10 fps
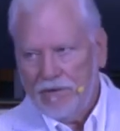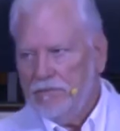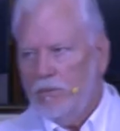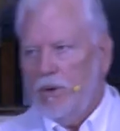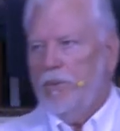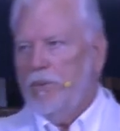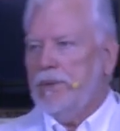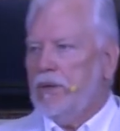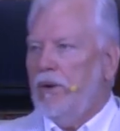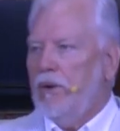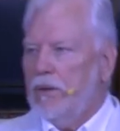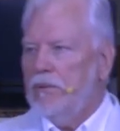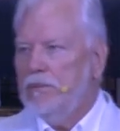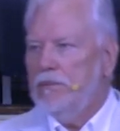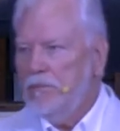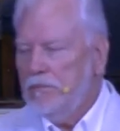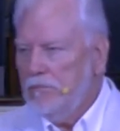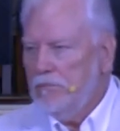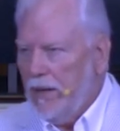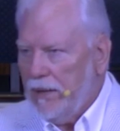what we would call a
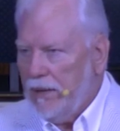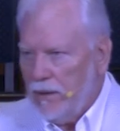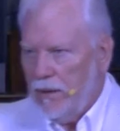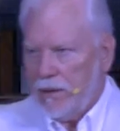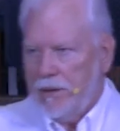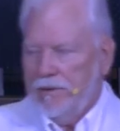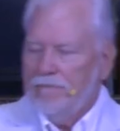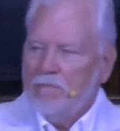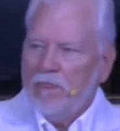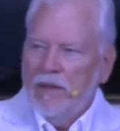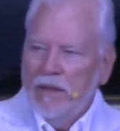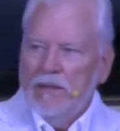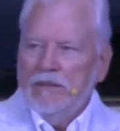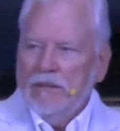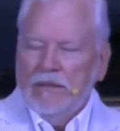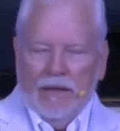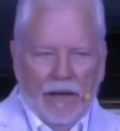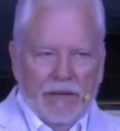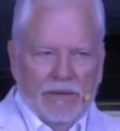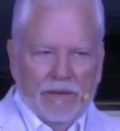potluck.
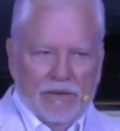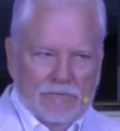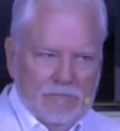And uh,